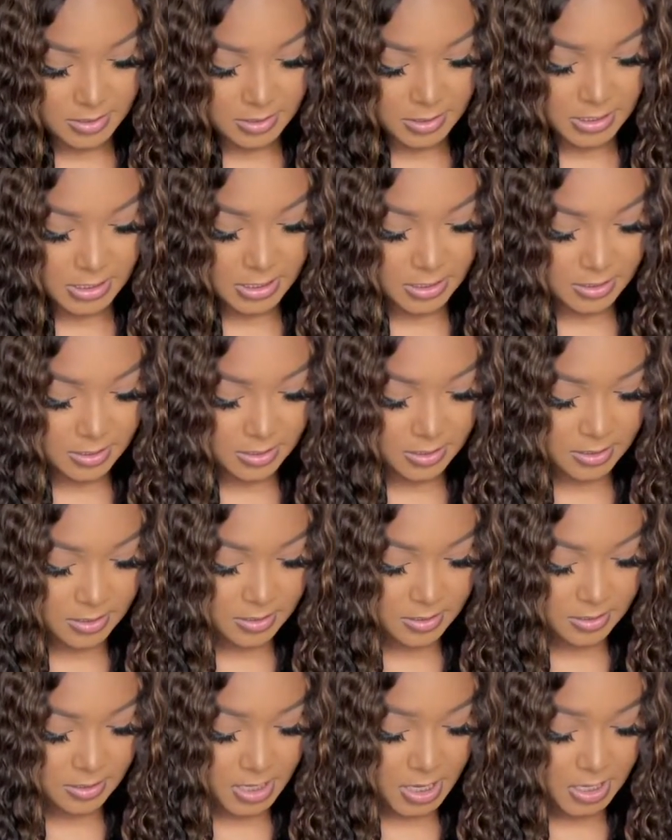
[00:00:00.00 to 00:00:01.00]

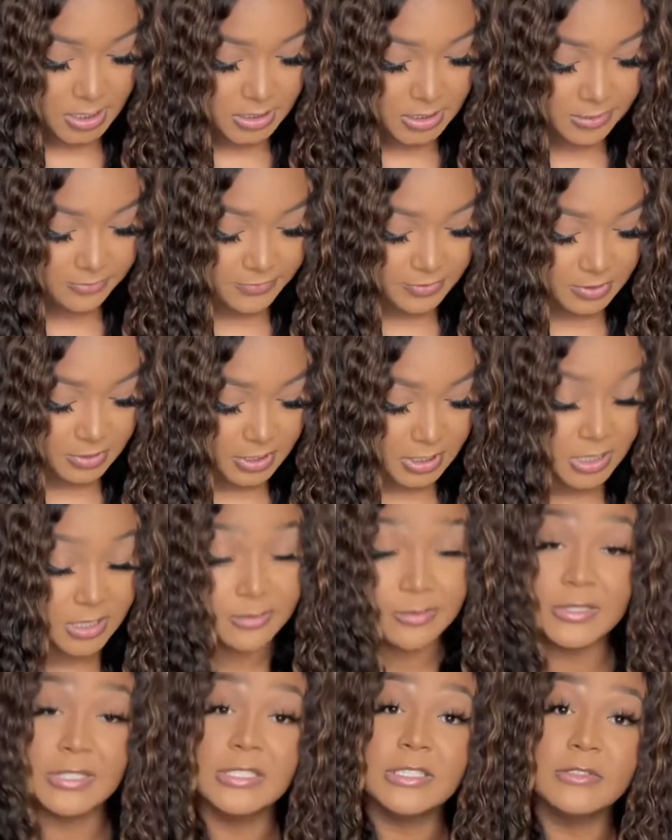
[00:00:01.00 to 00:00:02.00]
And I need to figure out how to
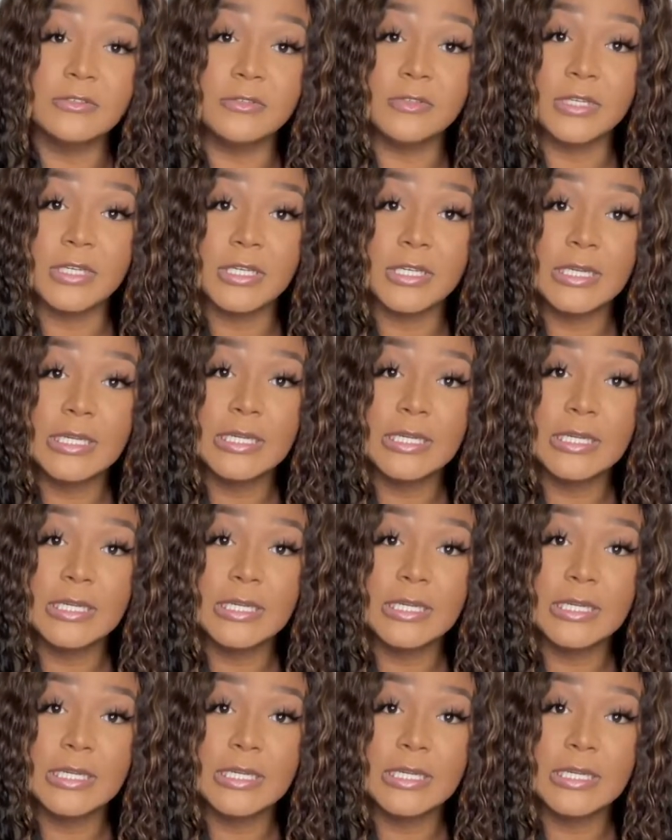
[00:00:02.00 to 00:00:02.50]
put this on.